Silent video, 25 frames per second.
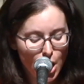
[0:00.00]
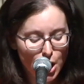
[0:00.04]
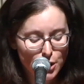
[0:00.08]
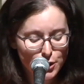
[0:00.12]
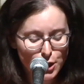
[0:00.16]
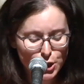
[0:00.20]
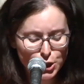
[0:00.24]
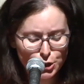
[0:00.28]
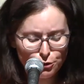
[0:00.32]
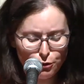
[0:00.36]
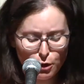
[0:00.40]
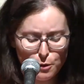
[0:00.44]

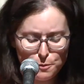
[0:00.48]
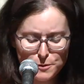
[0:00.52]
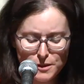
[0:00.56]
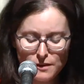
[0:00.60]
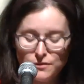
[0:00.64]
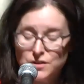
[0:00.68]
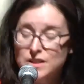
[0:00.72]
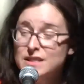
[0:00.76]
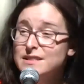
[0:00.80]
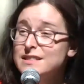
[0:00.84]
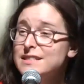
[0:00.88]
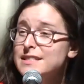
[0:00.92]
The tropes
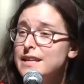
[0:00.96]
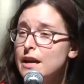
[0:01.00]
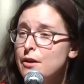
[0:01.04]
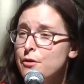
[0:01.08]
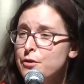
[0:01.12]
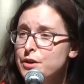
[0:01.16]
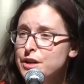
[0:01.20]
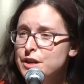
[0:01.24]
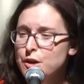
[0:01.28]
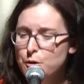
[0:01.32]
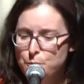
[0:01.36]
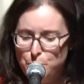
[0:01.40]
of
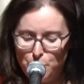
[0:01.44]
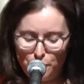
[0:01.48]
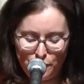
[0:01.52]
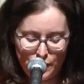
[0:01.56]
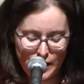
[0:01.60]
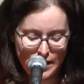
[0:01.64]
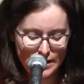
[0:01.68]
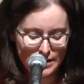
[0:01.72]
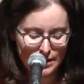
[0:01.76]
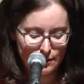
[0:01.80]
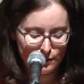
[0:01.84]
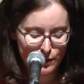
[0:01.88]
sincerity are
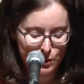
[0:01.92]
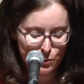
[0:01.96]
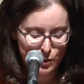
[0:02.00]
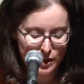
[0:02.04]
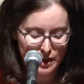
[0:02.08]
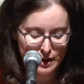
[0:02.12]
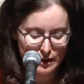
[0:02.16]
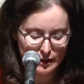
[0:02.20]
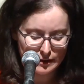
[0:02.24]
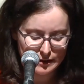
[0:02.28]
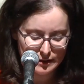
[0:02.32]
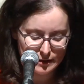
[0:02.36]
pervasively
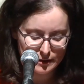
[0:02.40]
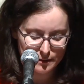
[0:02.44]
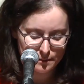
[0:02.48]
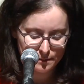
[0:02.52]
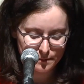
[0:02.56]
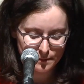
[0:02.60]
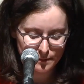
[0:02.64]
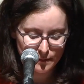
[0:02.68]
within us,